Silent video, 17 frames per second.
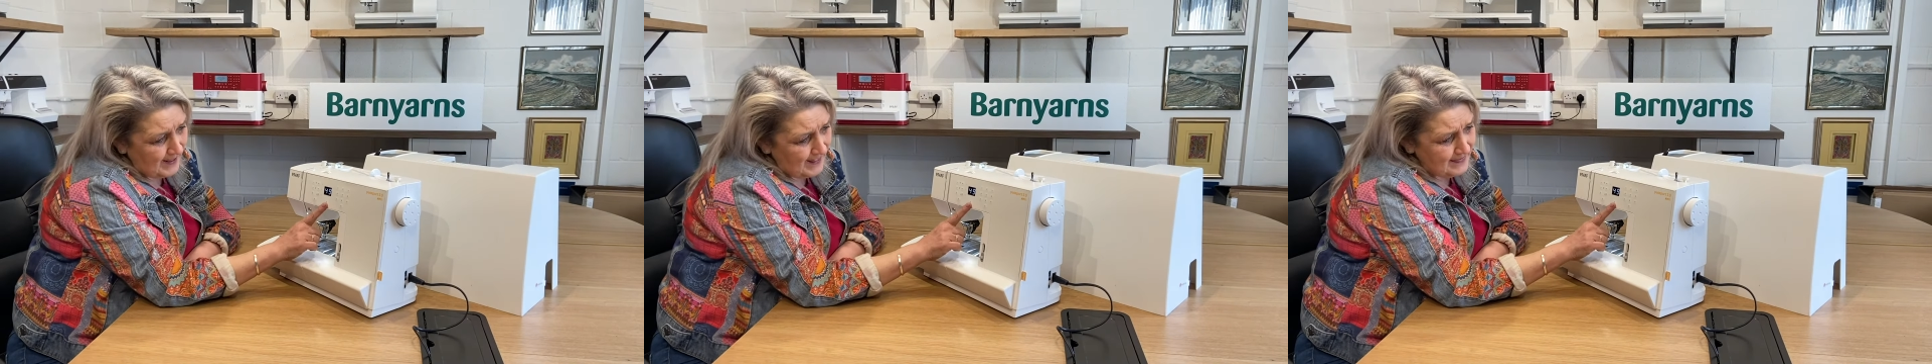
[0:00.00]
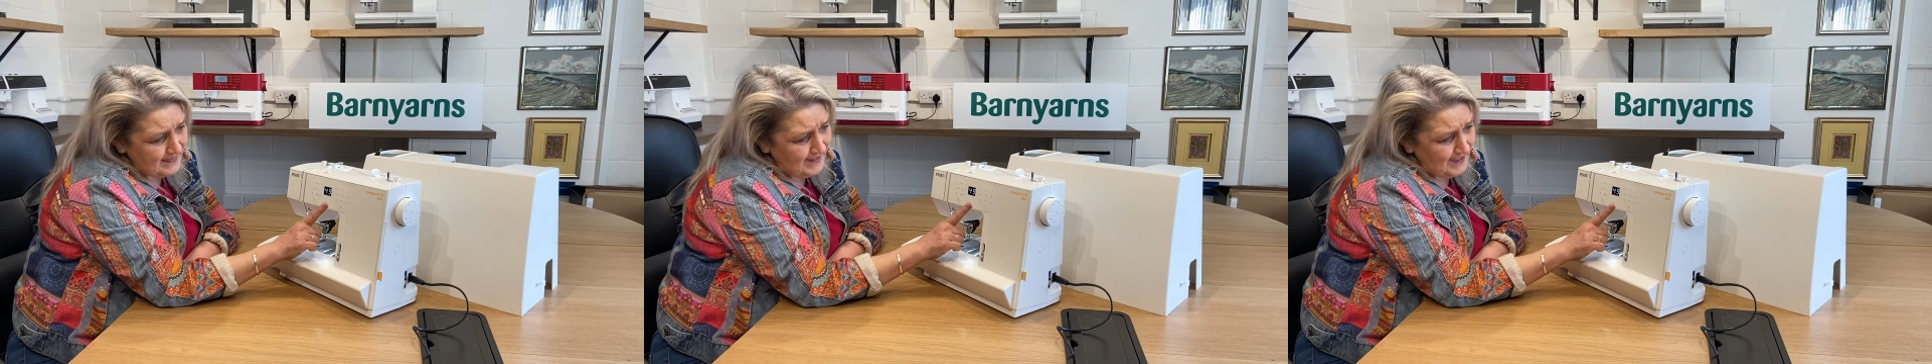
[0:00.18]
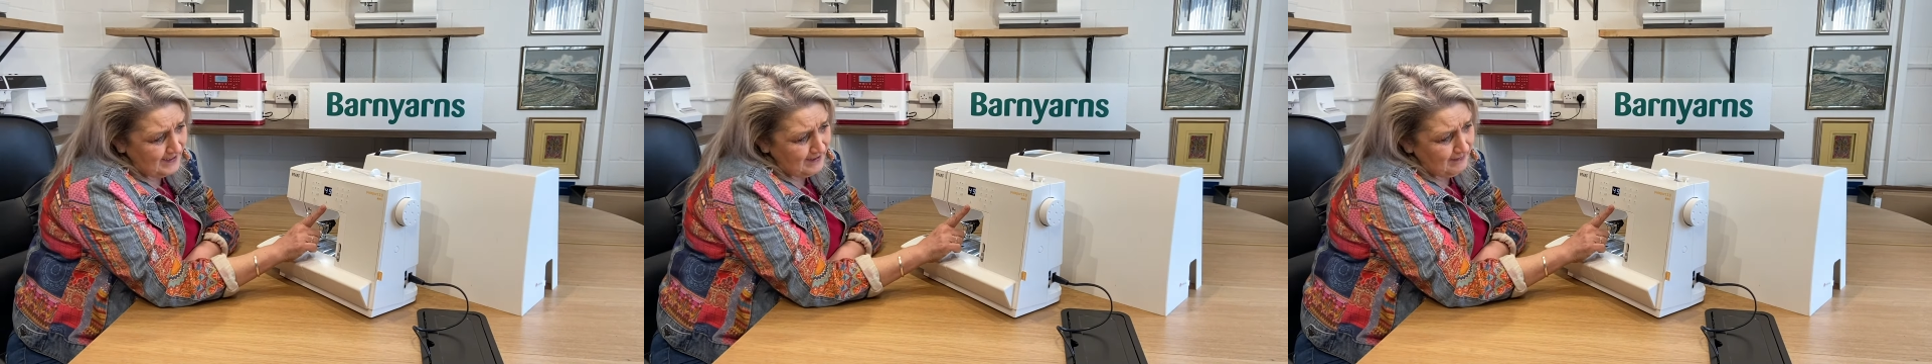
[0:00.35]

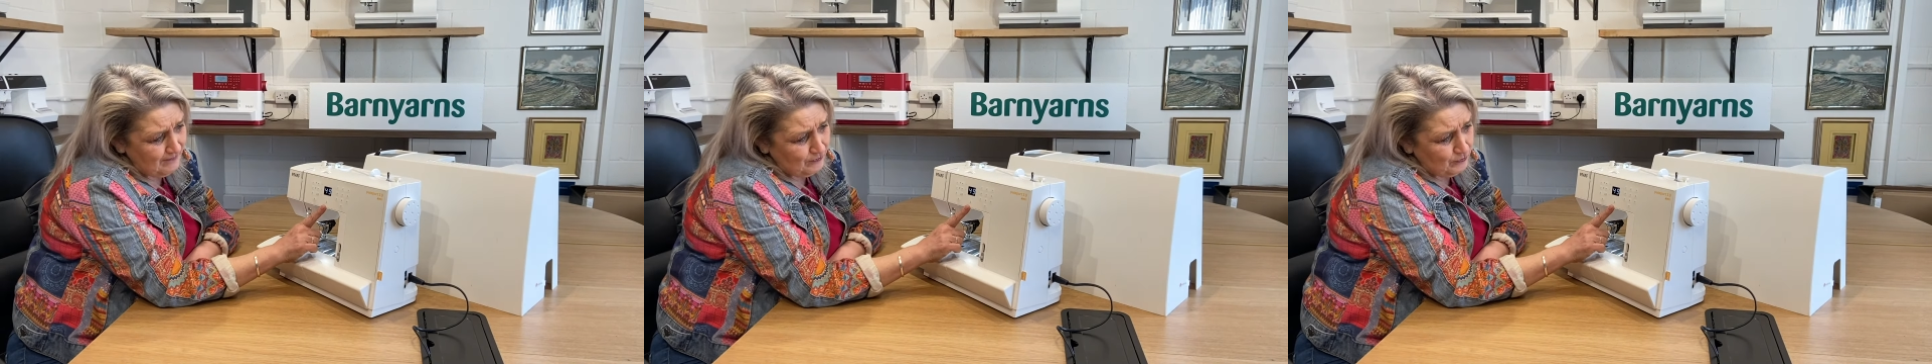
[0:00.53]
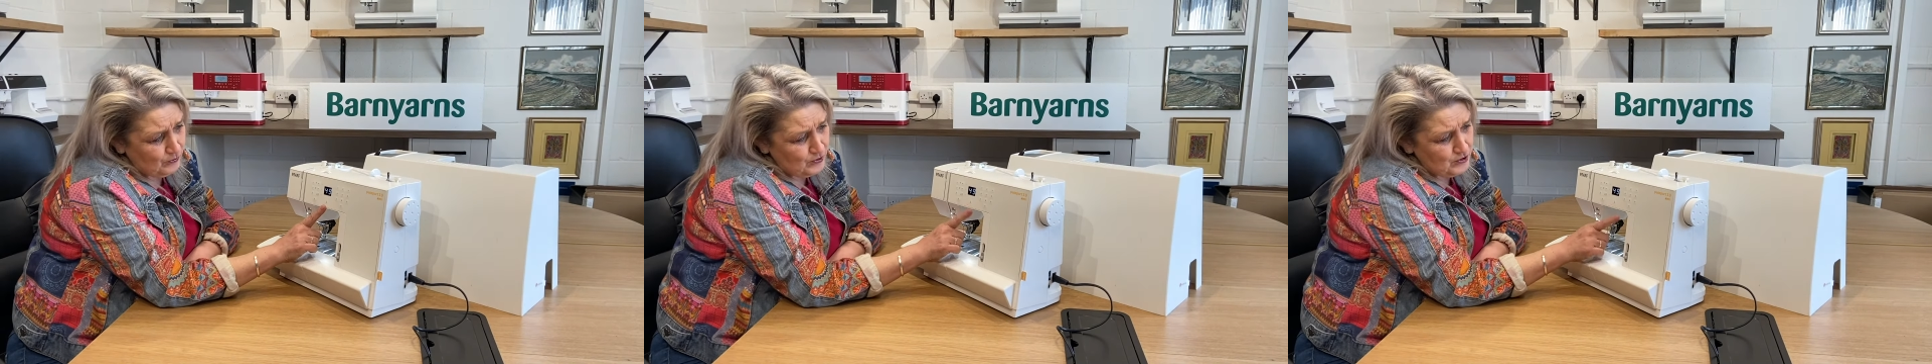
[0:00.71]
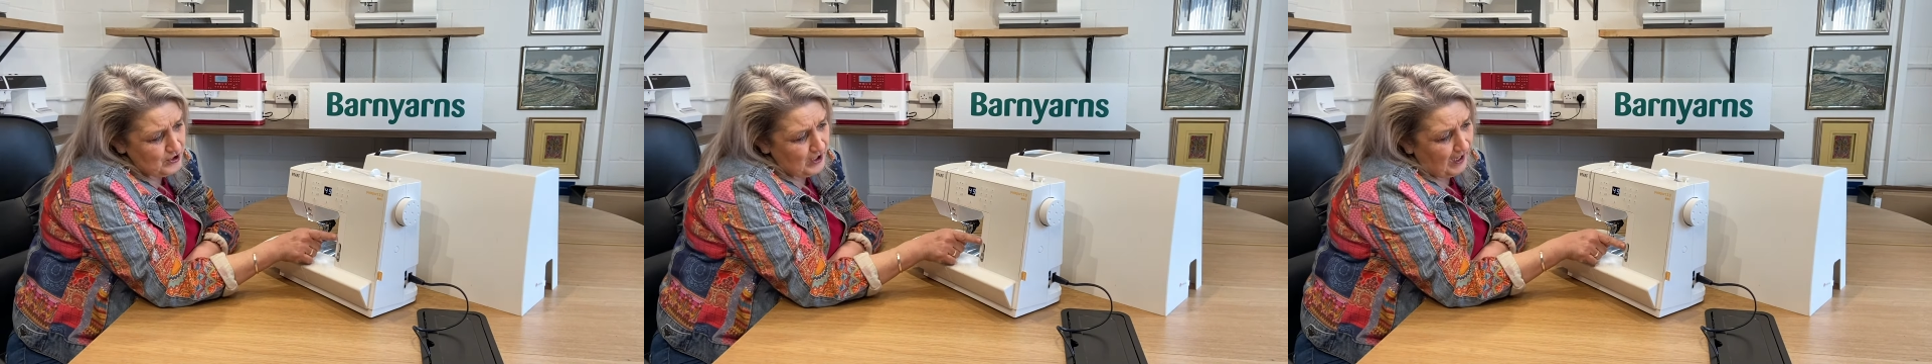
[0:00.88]
Then of
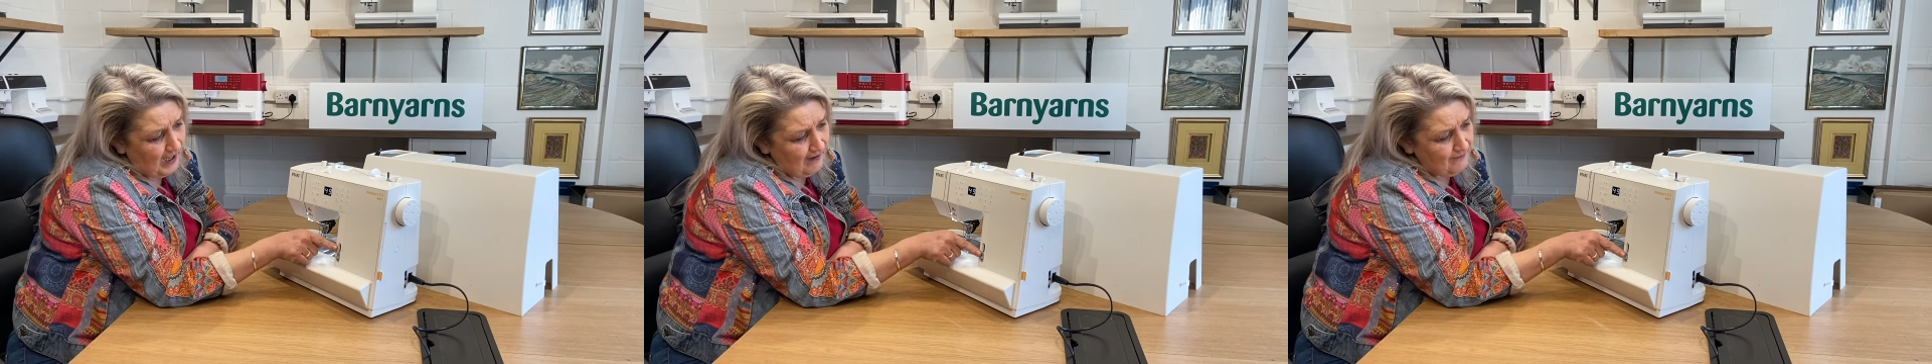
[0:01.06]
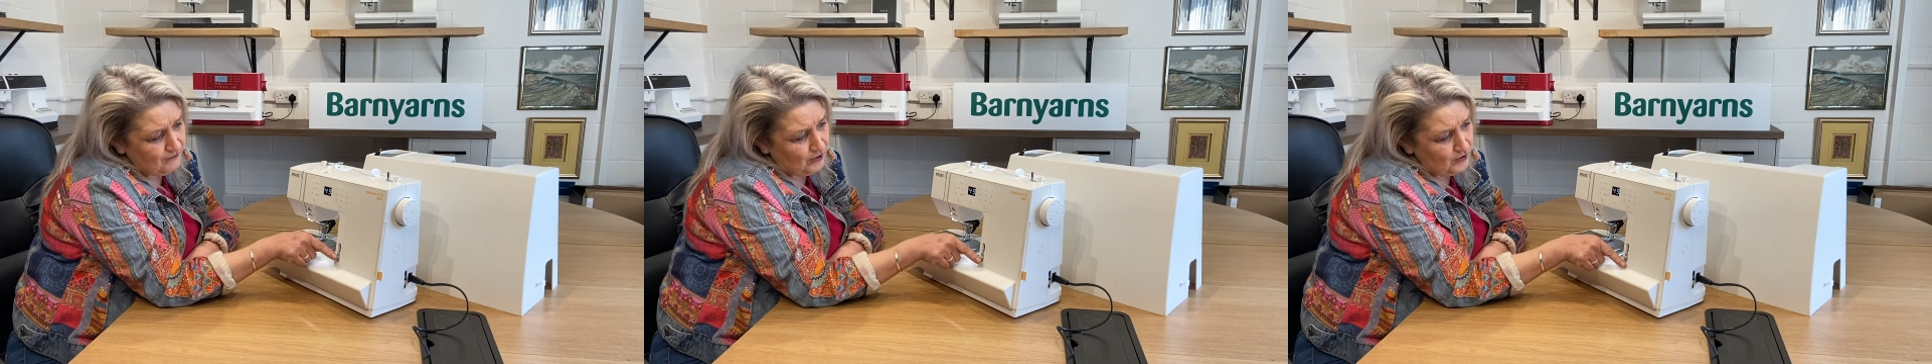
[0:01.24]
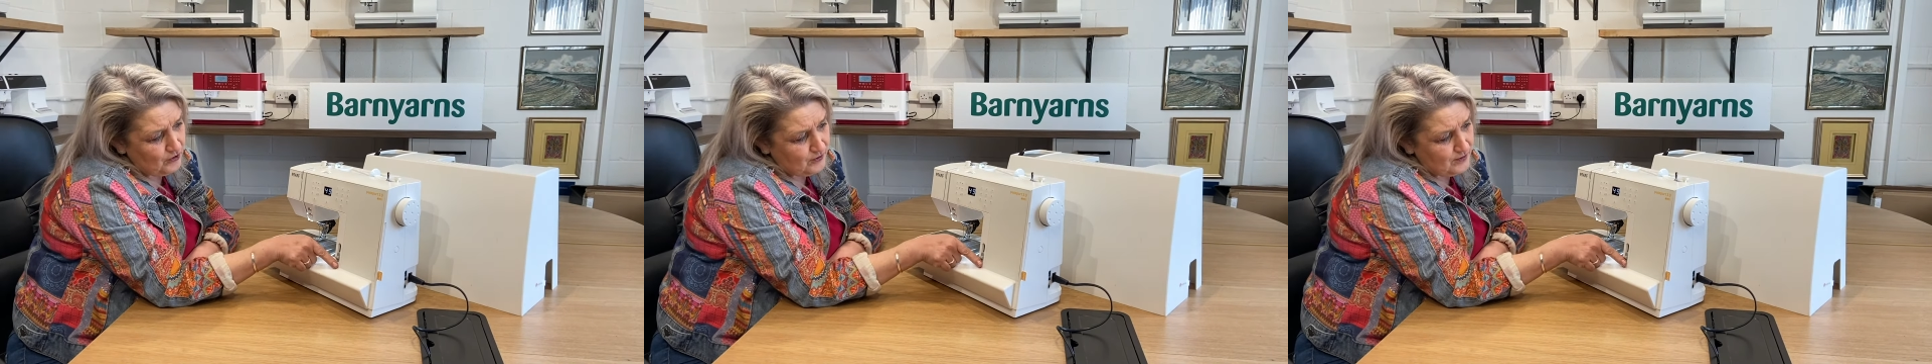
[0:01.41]
course you have
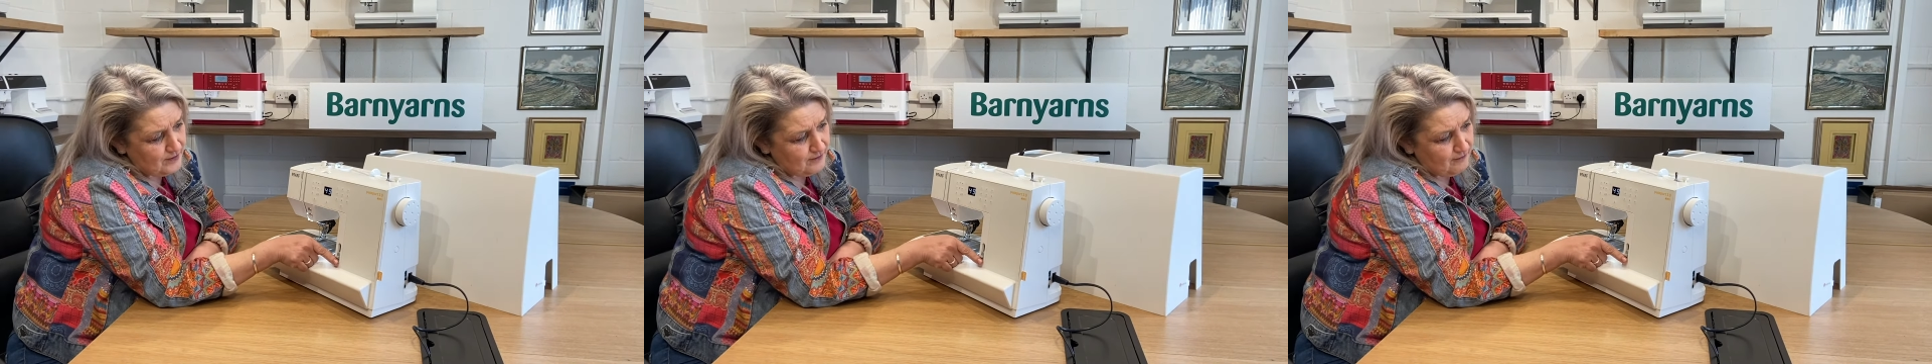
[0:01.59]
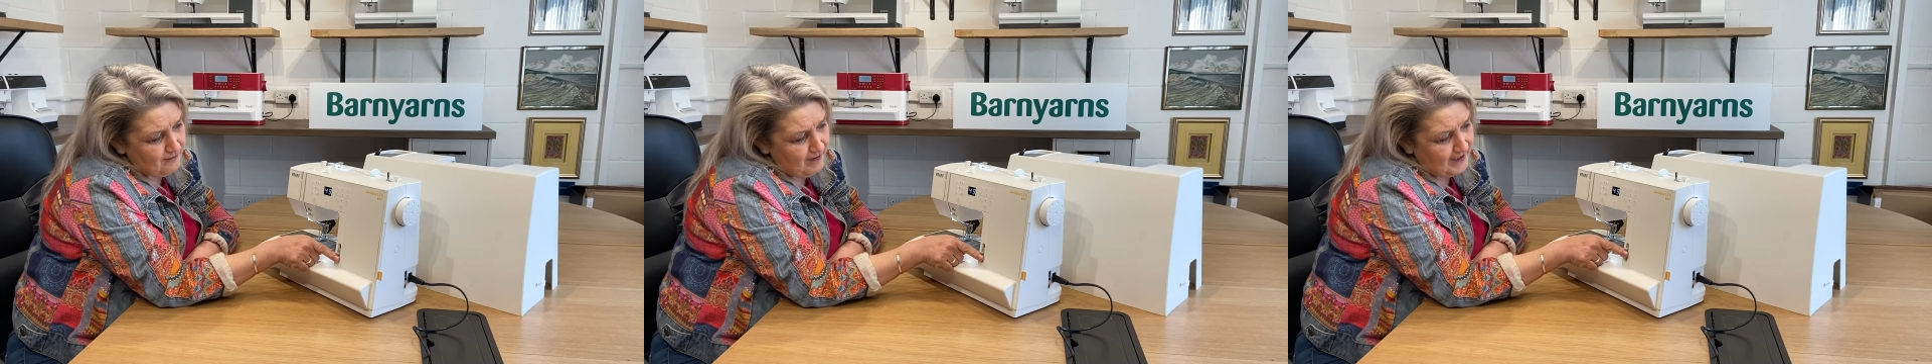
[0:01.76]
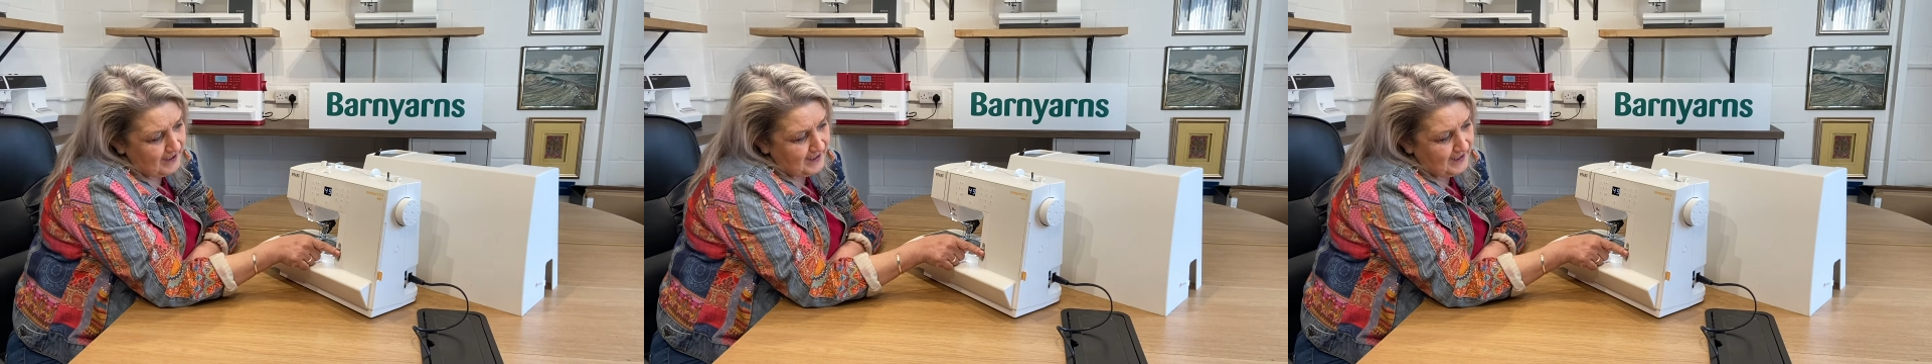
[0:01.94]
got your
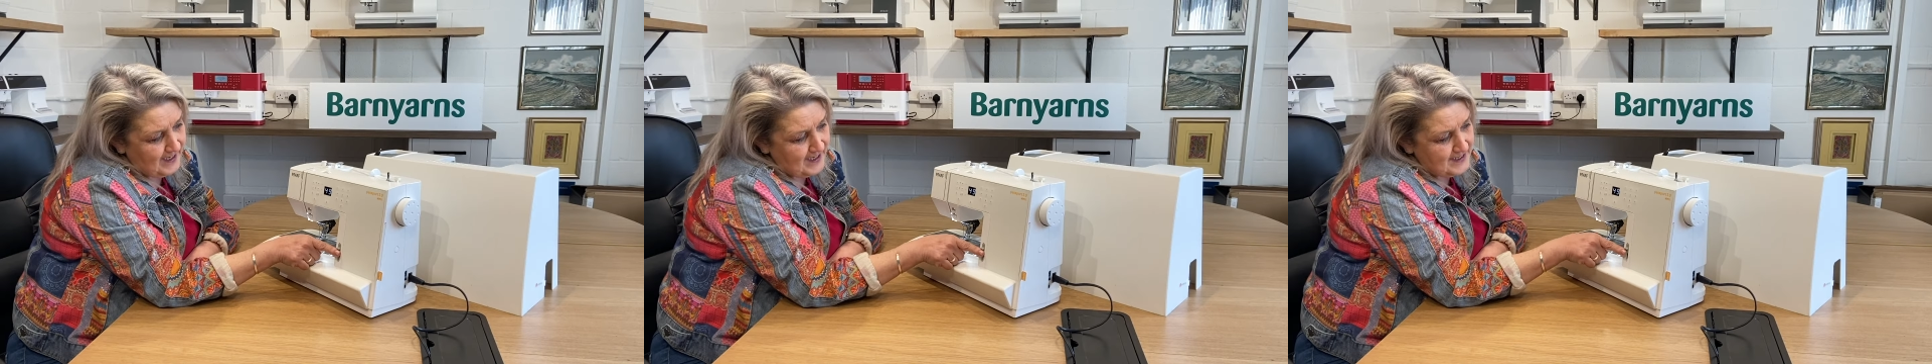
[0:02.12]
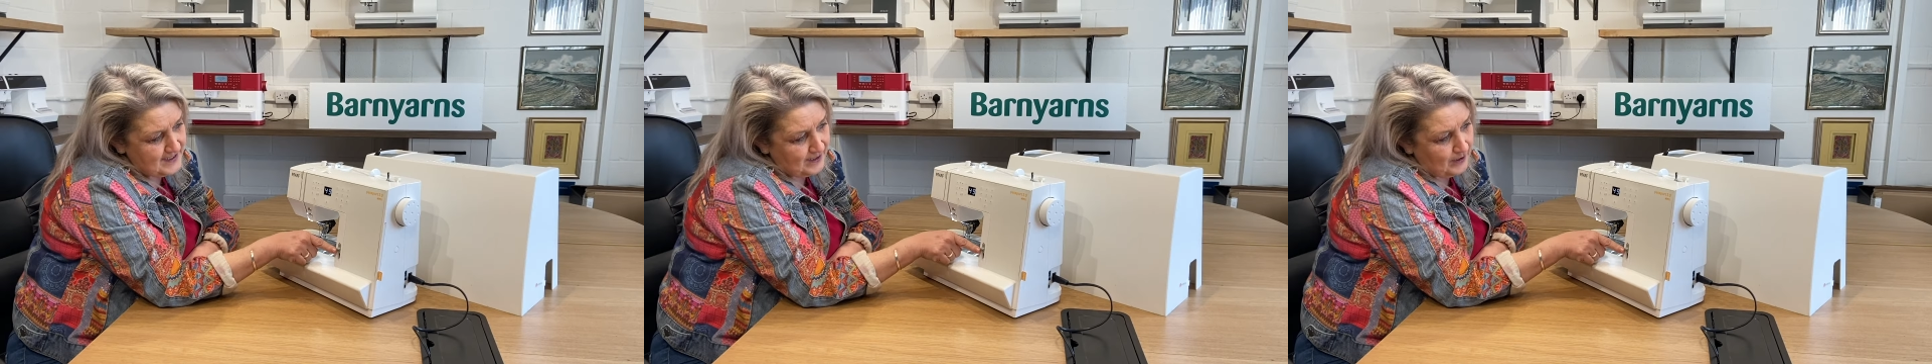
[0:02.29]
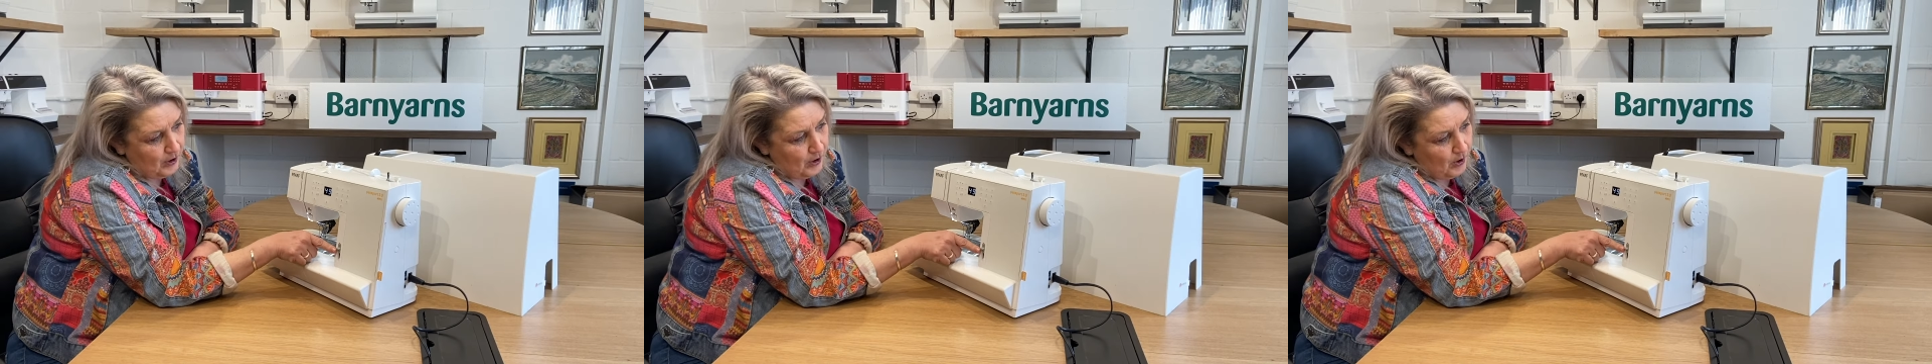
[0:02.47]
regulator